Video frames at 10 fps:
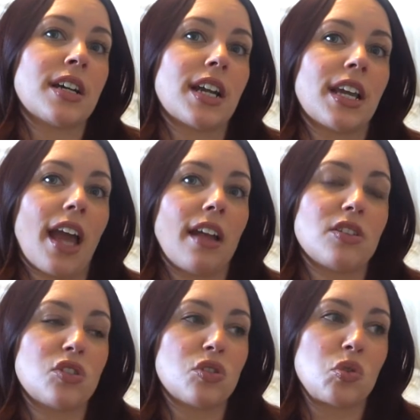gonna get
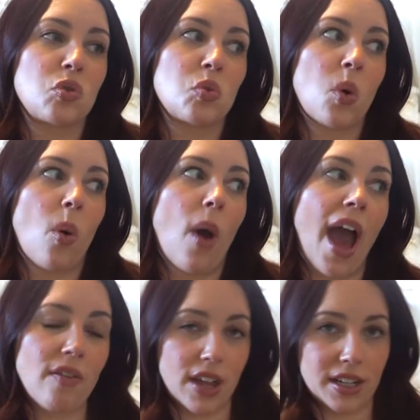to
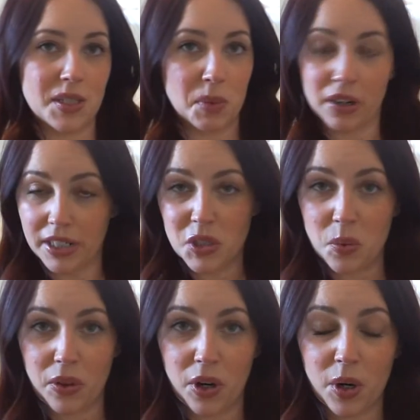have that experience
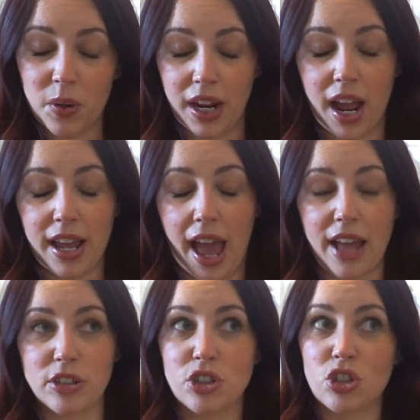with her like I
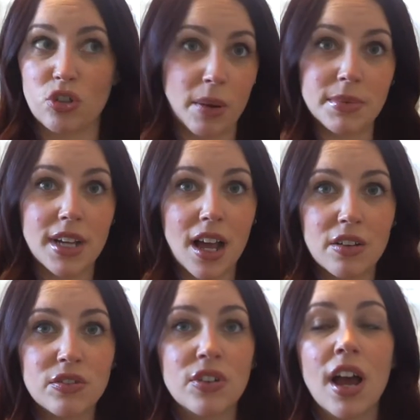had dreamt
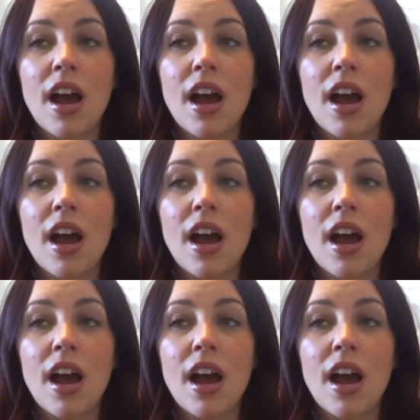of.